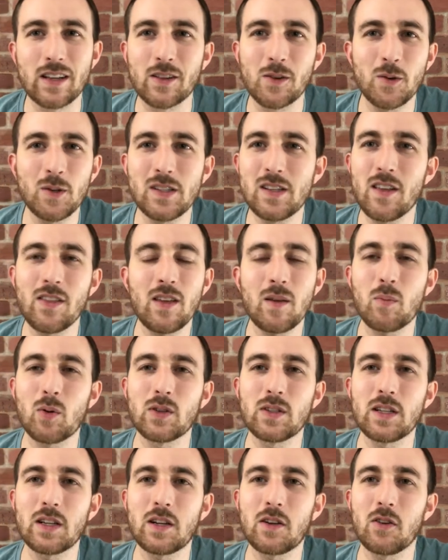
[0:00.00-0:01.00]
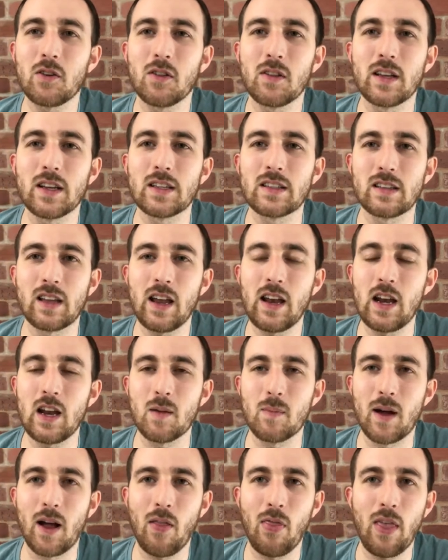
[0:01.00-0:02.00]
There was nothing particularly exciting
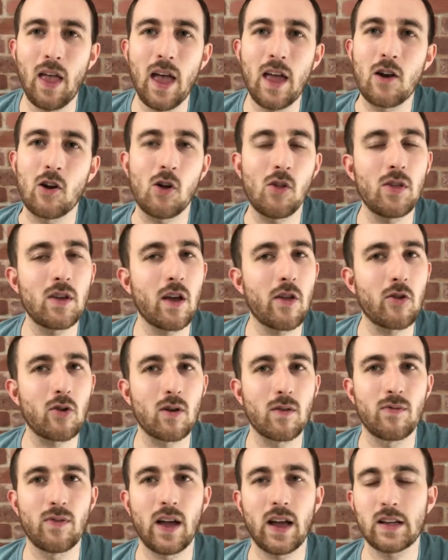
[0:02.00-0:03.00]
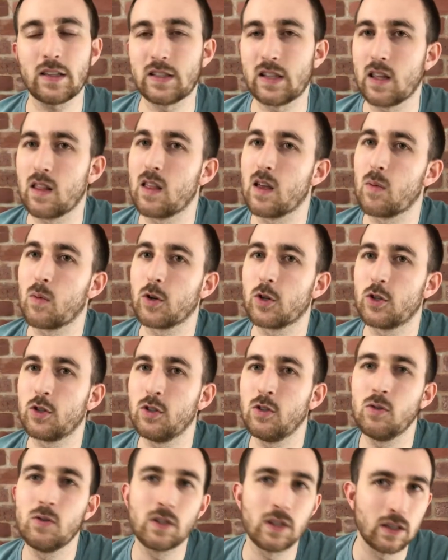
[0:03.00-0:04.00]
about that, and all the other effects that they were
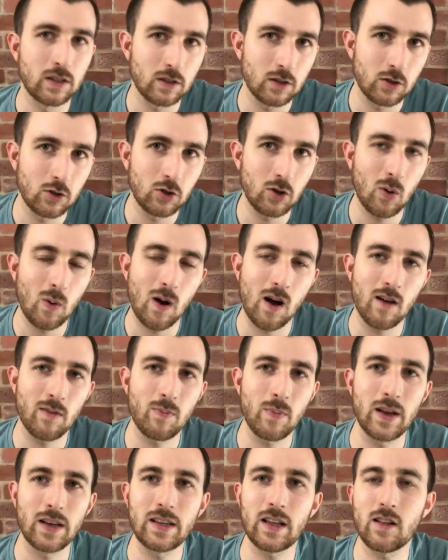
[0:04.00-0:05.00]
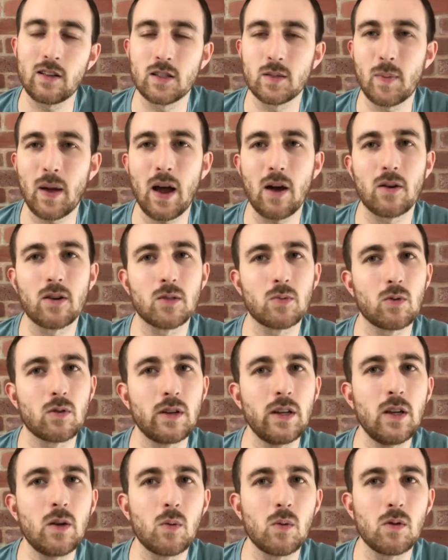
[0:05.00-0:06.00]
using to show off Mantella's powers were
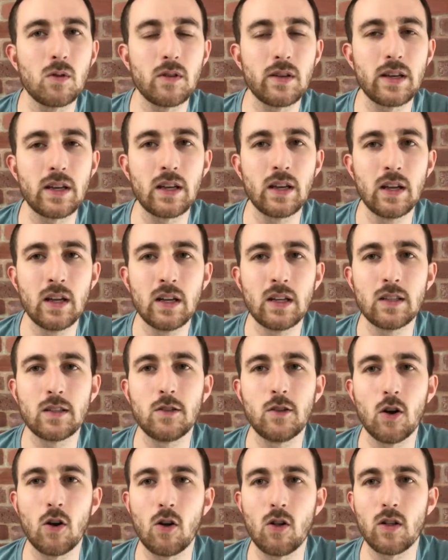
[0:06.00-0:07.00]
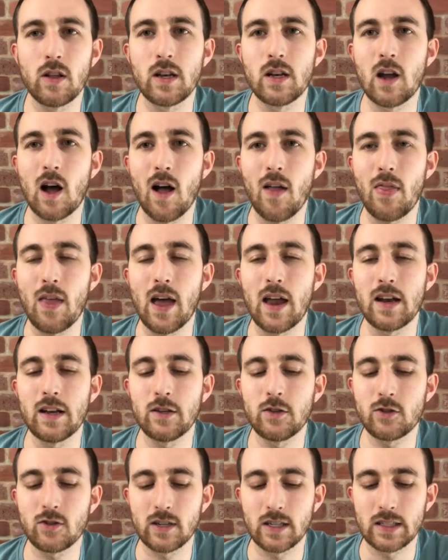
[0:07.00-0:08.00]
equally dull and not that
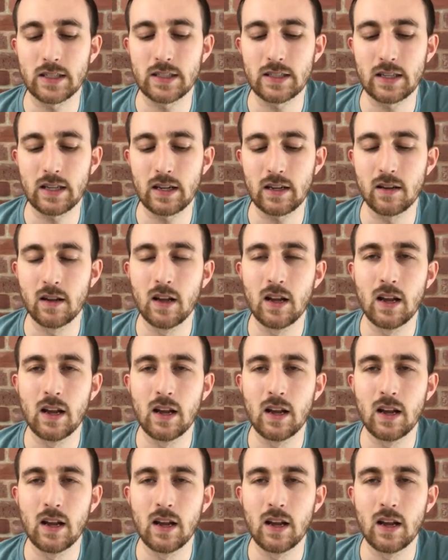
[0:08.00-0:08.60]
interesting.